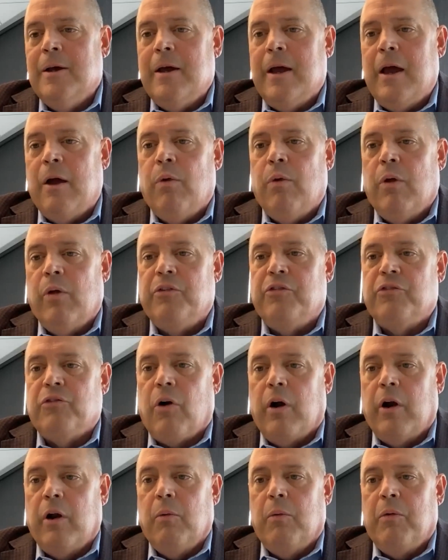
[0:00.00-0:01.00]
And really
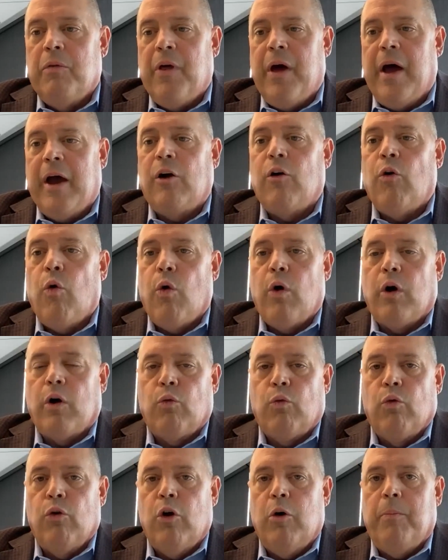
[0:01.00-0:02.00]
started with that core
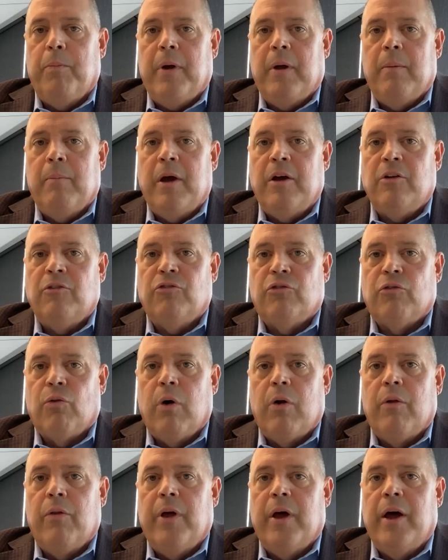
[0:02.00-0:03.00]
group and made
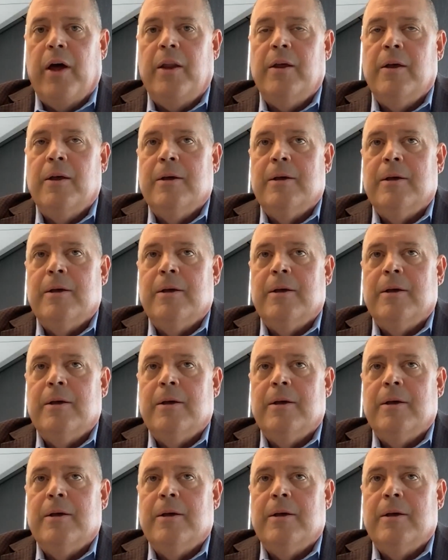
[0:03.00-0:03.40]
sure that,